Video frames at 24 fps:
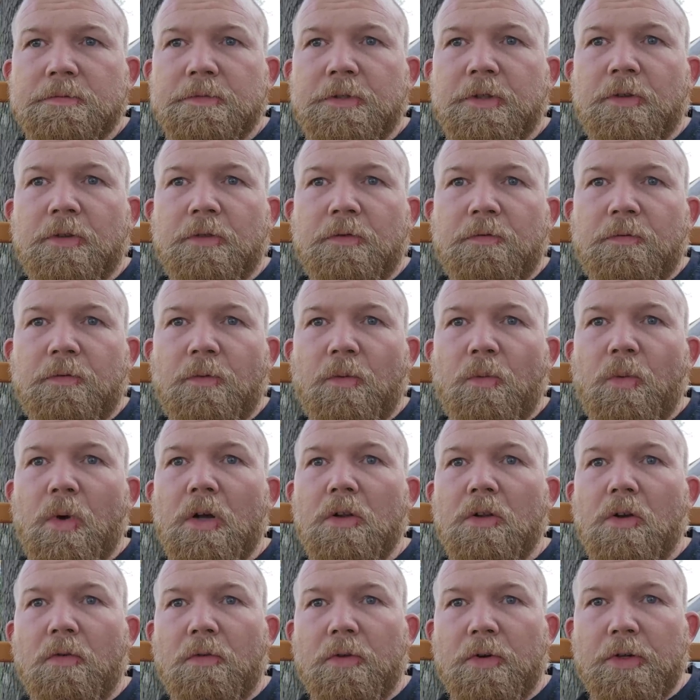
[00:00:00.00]
you know,
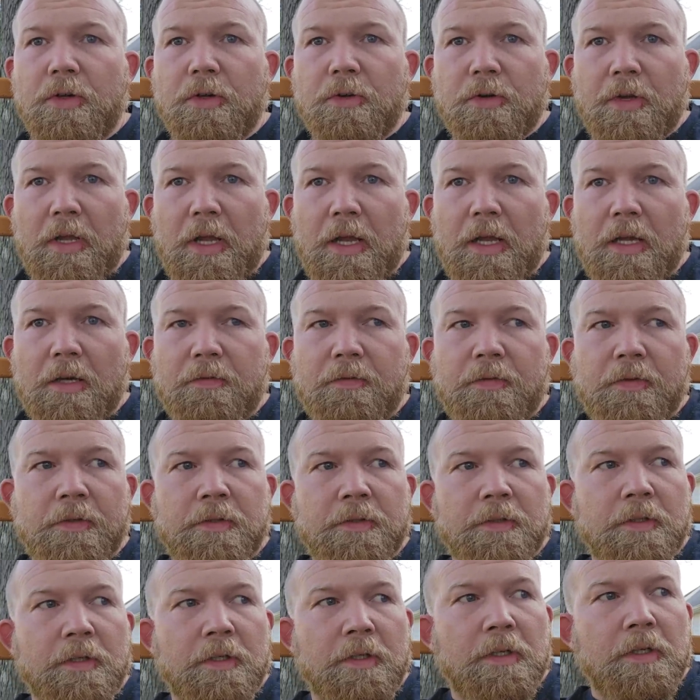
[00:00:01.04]
well over a year and a half.
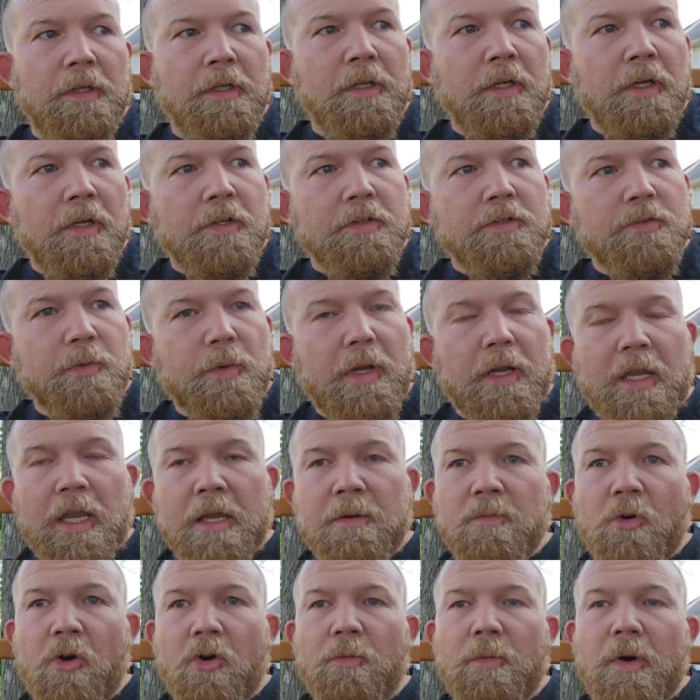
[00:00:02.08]
So when I
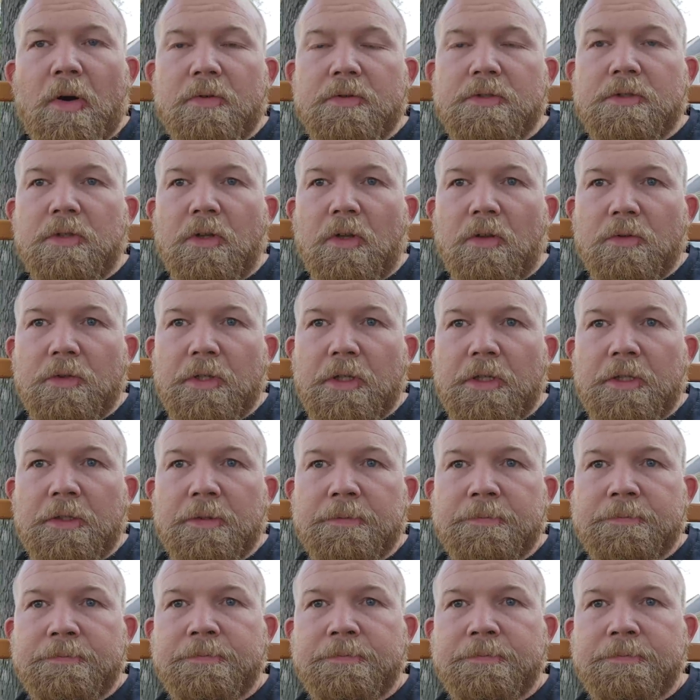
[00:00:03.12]
came home, I was lonely,